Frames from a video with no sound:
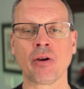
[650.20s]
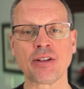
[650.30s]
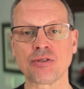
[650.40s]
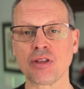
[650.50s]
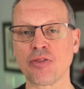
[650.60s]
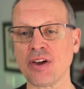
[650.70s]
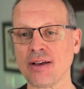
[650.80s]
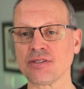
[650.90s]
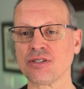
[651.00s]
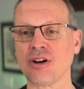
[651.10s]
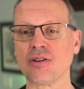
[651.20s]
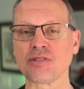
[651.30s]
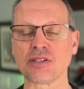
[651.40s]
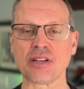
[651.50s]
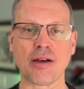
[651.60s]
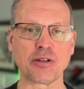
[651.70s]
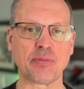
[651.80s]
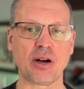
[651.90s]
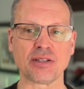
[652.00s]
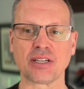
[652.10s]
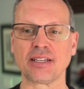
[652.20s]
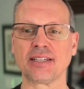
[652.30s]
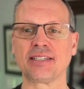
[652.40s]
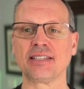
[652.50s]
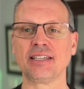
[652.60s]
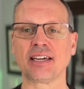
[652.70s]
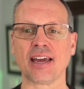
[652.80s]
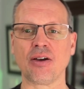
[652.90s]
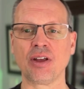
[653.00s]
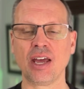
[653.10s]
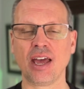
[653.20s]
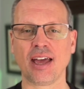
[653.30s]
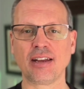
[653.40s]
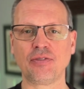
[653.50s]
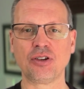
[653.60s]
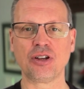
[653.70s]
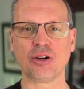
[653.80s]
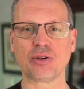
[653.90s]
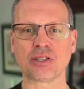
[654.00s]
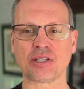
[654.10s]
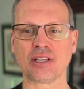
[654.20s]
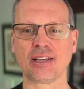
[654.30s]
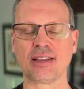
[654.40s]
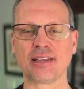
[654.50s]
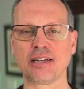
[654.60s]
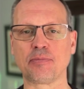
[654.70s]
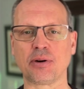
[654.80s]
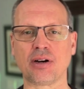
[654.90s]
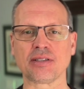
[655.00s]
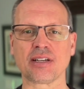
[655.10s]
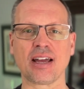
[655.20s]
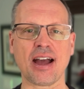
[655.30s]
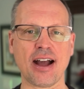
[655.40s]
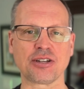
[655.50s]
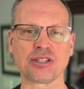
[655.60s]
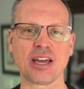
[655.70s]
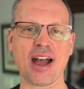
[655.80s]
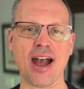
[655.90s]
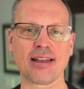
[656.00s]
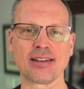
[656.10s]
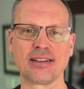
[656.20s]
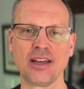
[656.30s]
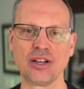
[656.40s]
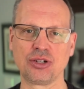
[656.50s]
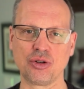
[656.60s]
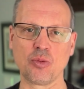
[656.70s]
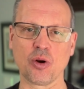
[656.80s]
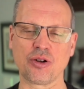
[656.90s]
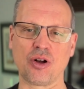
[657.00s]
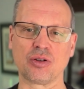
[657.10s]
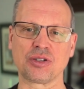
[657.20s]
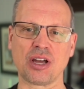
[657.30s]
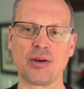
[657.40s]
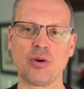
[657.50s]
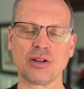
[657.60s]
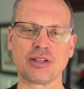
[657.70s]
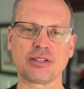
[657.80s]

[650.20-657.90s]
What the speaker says: right, so the $1,000 is now deposited into the account. And if you noticed in the deposit, I actually added $2 more. I want to